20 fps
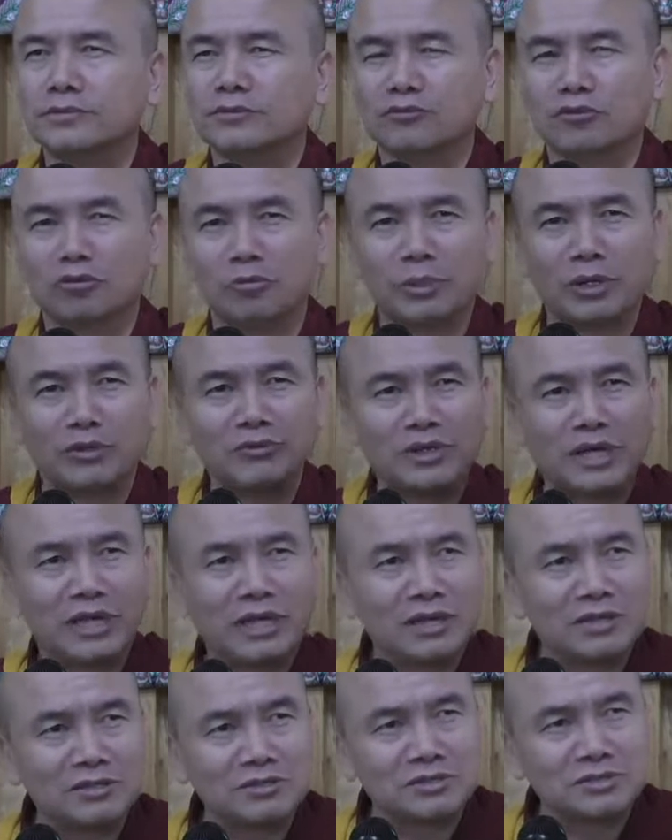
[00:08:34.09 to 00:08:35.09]
From Mount
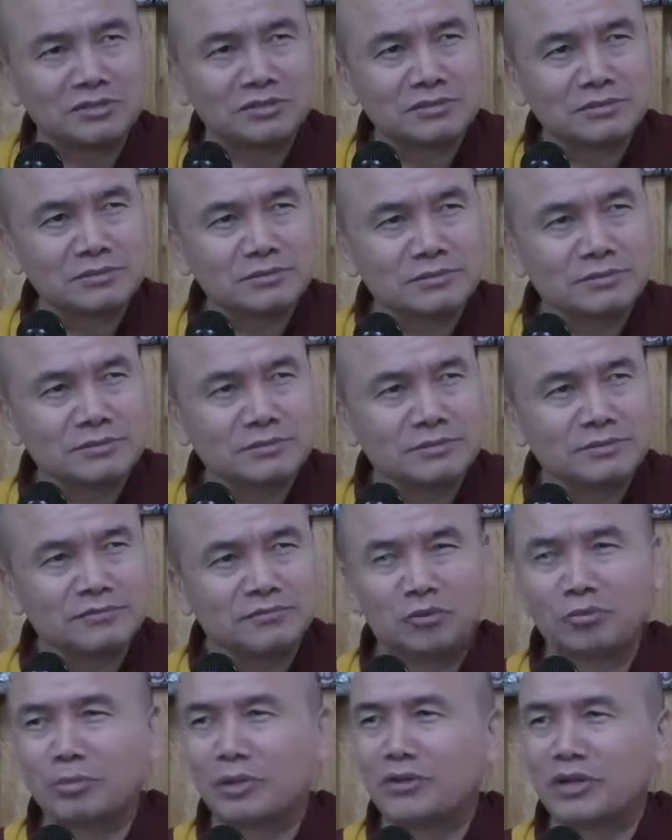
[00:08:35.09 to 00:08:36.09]
Kailash?
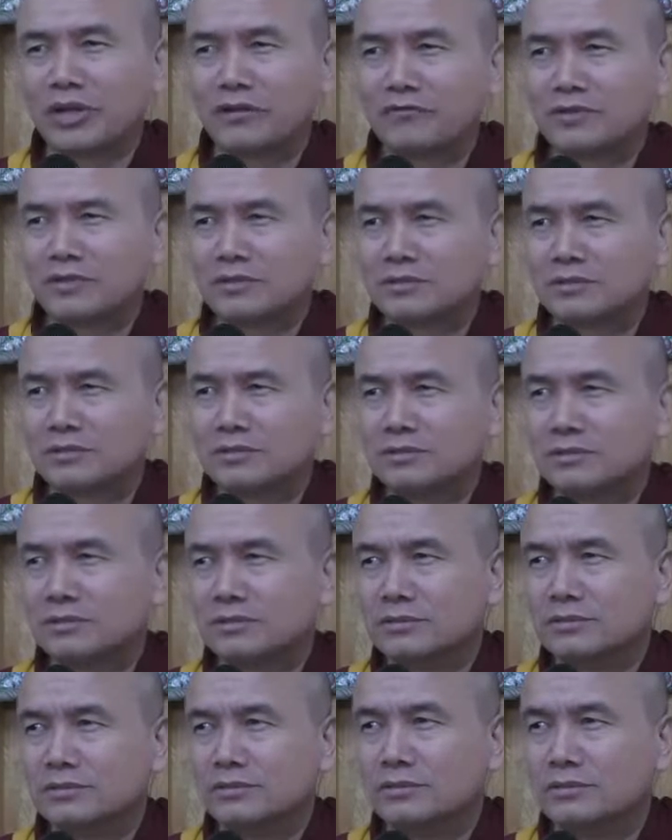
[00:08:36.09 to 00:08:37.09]
From Mount Everest?
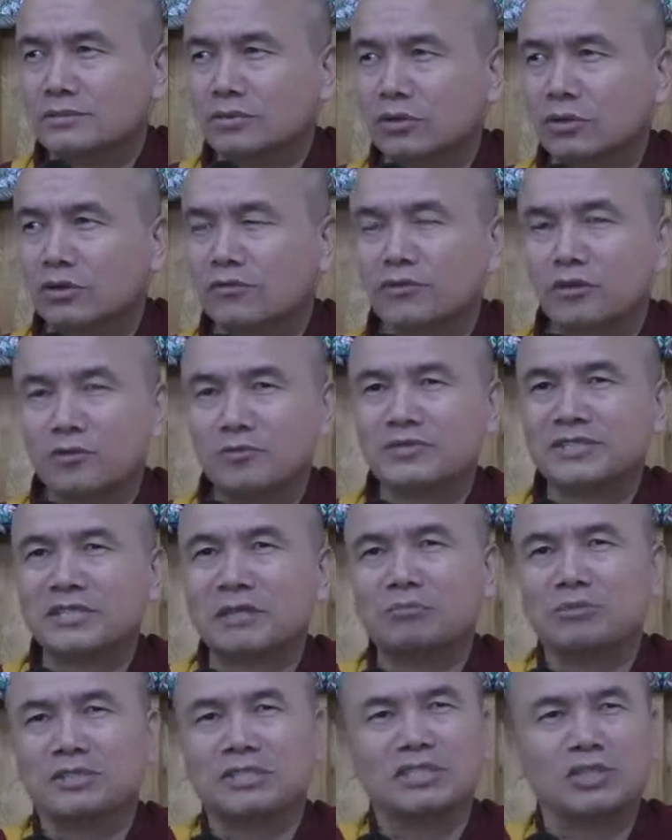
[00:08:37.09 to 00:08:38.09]
Or from
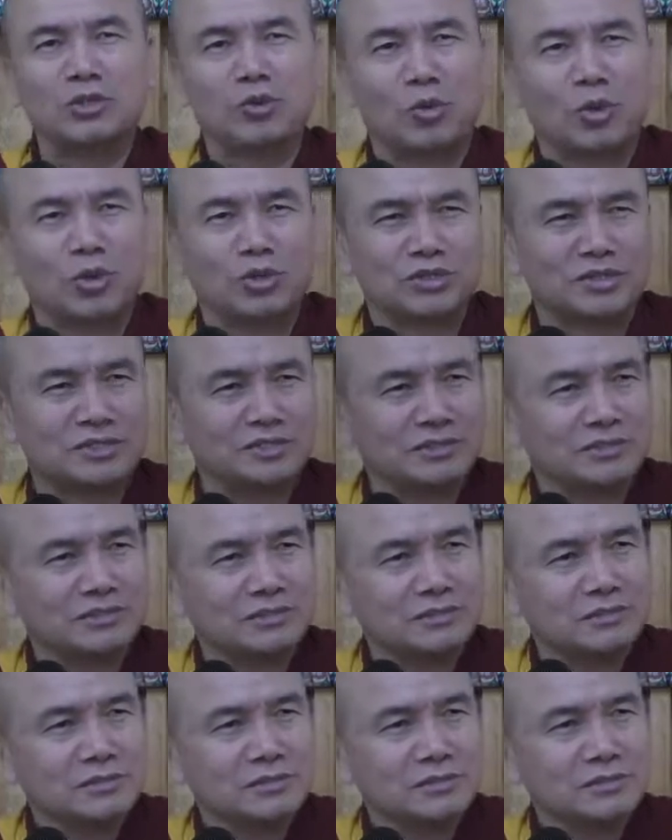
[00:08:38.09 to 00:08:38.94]
same dirty water?